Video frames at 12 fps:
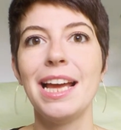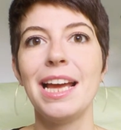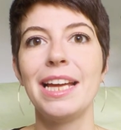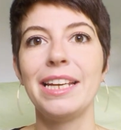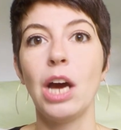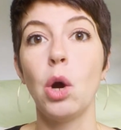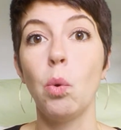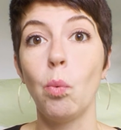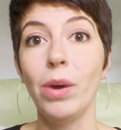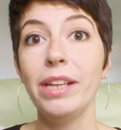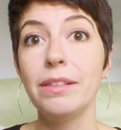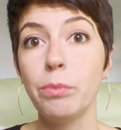Now,
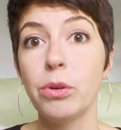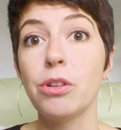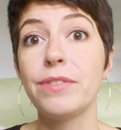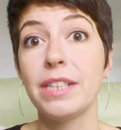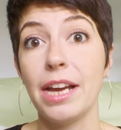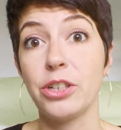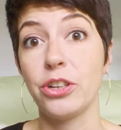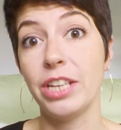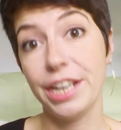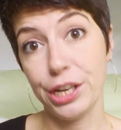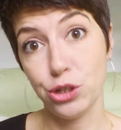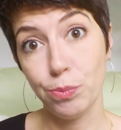when wolves actually
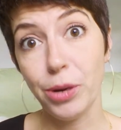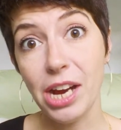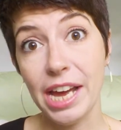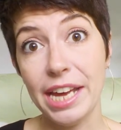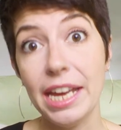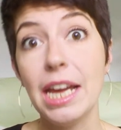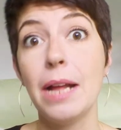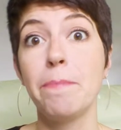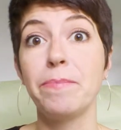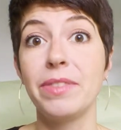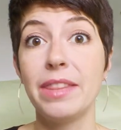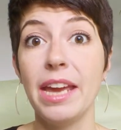catch prey,
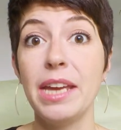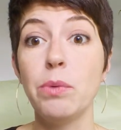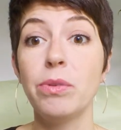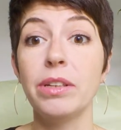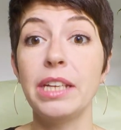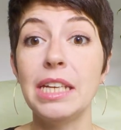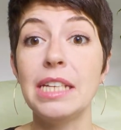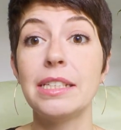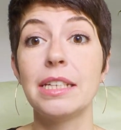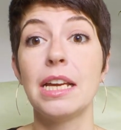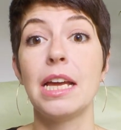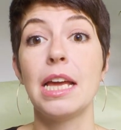they will eat
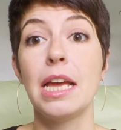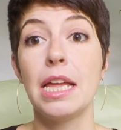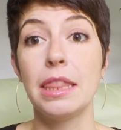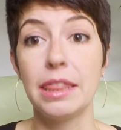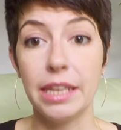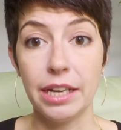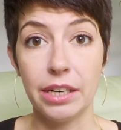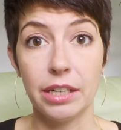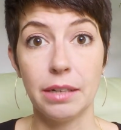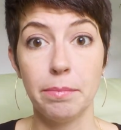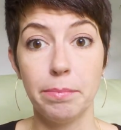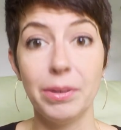their
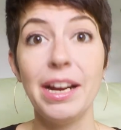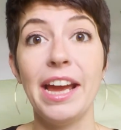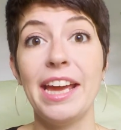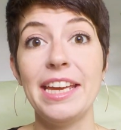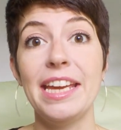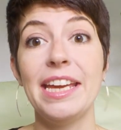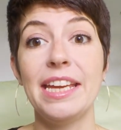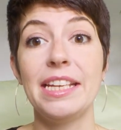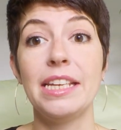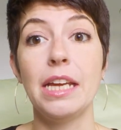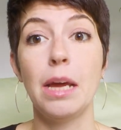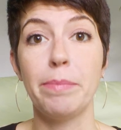prey in
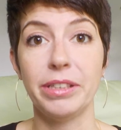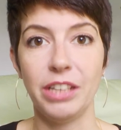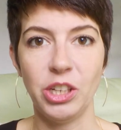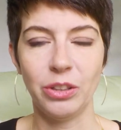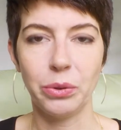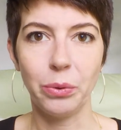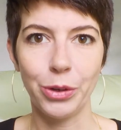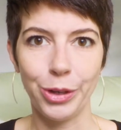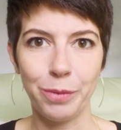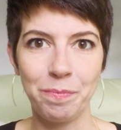a particular order.